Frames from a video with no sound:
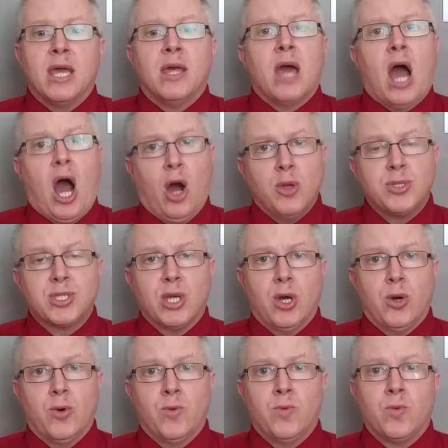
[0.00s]

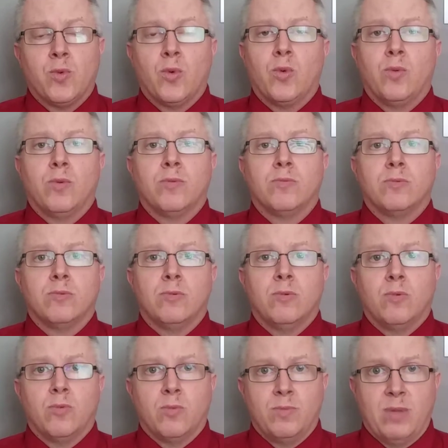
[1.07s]
Also,
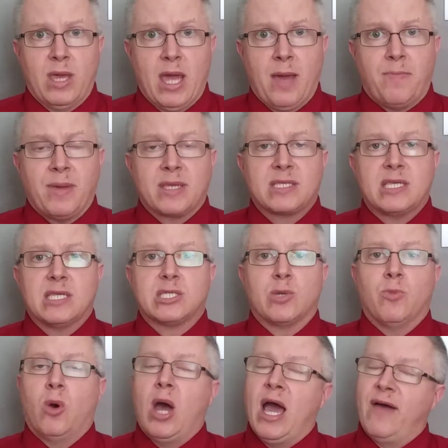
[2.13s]
the EPIC system
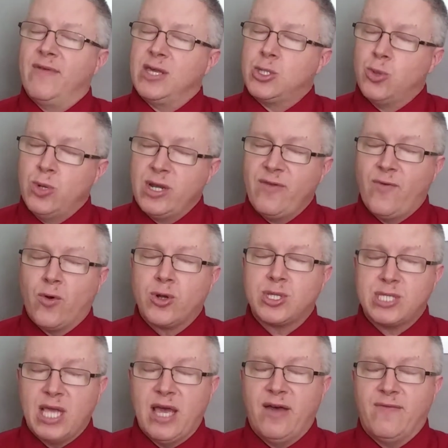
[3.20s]
will have a
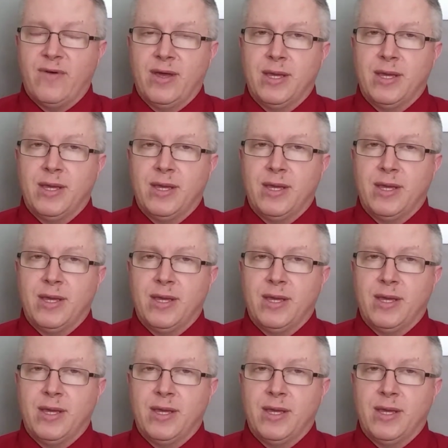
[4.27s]
24/7